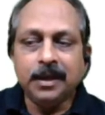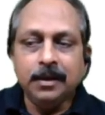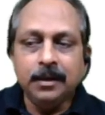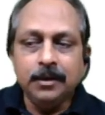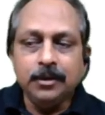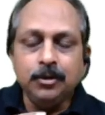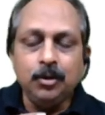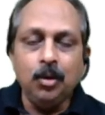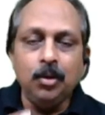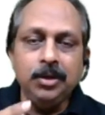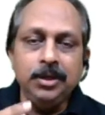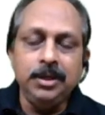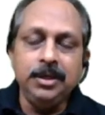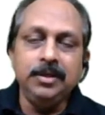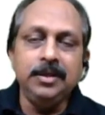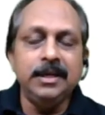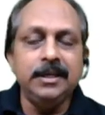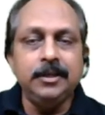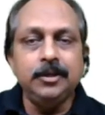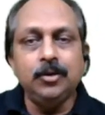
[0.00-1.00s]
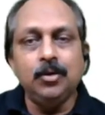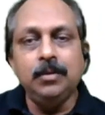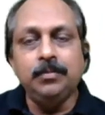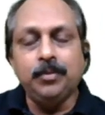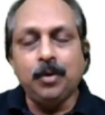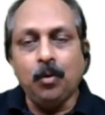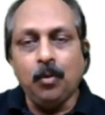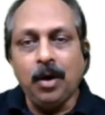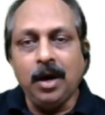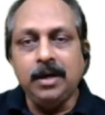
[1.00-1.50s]
So here the editorial
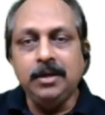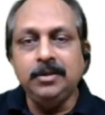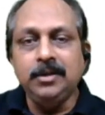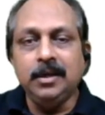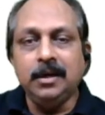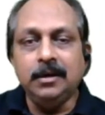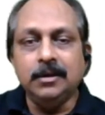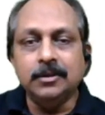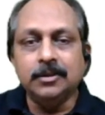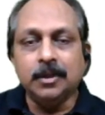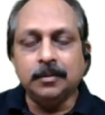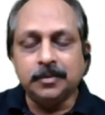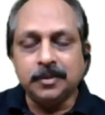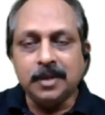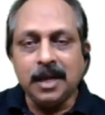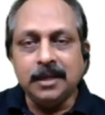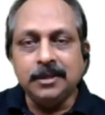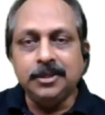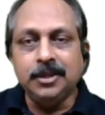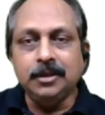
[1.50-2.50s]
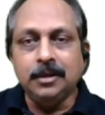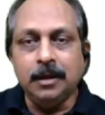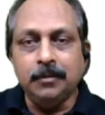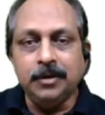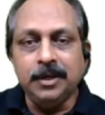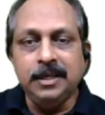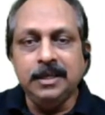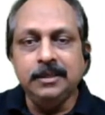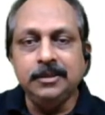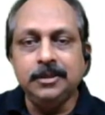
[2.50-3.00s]
provides a substantial
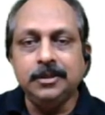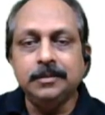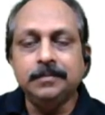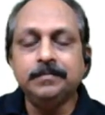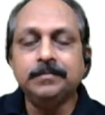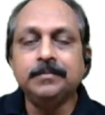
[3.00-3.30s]
evidence